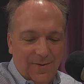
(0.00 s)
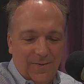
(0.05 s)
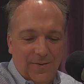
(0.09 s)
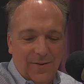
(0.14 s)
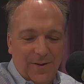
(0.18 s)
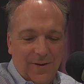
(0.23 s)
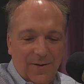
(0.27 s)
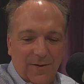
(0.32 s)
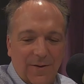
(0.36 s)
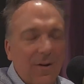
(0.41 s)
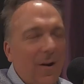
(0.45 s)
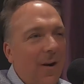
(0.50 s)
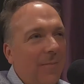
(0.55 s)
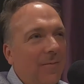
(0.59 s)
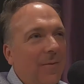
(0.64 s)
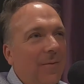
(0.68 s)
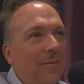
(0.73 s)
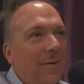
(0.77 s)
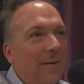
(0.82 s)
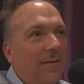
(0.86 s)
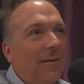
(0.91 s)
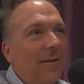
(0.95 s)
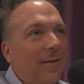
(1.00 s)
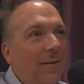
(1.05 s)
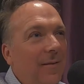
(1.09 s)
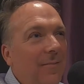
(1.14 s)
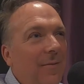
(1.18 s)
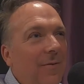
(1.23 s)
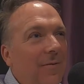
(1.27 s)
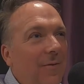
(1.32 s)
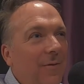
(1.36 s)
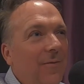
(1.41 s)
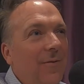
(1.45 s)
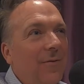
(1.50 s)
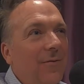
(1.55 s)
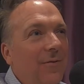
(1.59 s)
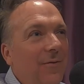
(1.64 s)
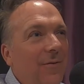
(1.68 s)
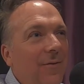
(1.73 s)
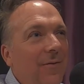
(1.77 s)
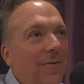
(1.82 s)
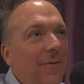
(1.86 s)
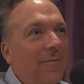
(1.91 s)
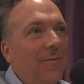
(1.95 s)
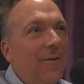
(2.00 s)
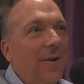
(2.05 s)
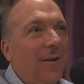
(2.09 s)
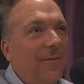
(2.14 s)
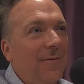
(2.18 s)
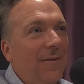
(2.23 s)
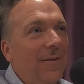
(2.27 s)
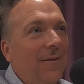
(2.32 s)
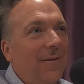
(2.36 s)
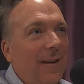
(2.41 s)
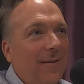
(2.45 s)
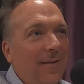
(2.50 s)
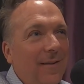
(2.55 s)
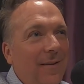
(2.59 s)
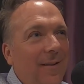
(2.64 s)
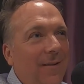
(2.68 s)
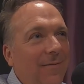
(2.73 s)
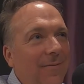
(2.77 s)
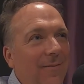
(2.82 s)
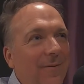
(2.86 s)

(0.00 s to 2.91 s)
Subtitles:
Phil, are you optimistic about the future of the province as it